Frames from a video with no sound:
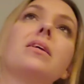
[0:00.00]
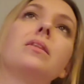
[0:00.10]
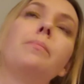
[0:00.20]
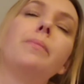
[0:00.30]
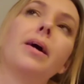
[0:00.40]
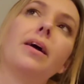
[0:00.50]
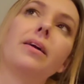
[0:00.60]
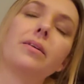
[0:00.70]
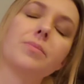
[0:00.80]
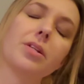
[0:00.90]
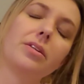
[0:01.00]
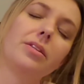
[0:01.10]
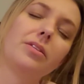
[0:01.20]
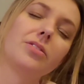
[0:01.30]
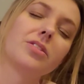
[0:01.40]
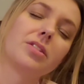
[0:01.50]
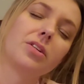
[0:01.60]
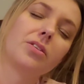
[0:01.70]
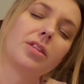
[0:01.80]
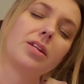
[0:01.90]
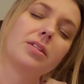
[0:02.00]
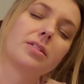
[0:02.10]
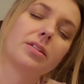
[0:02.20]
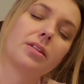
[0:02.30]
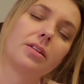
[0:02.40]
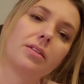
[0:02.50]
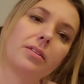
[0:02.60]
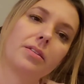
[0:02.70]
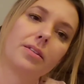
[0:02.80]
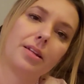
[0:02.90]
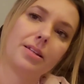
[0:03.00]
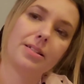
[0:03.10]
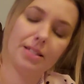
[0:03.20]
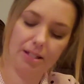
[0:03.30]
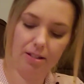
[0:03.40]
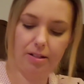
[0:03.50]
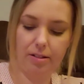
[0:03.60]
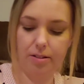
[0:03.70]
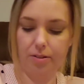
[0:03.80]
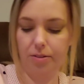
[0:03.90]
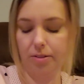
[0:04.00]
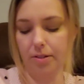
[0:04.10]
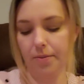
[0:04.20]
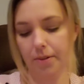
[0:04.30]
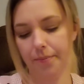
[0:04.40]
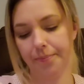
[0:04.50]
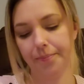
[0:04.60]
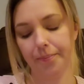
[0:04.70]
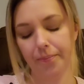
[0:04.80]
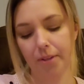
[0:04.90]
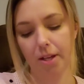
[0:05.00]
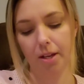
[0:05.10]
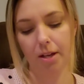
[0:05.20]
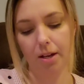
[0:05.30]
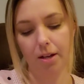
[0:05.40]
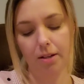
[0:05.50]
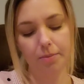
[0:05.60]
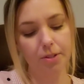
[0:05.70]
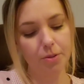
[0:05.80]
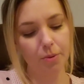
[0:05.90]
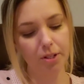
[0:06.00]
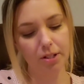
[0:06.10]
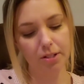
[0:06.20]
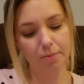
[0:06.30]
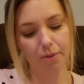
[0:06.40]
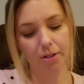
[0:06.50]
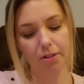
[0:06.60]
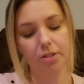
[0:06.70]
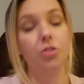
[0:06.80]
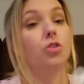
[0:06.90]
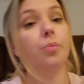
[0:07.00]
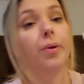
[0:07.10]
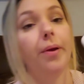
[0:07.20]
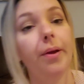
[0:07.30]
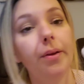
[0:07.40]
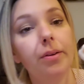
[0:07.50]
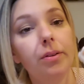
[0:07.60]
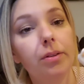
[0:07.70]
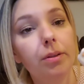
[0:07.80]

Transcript: in the bag. Sorry, the little sticker thing is like sealing it closed. Um, this one is marked Japan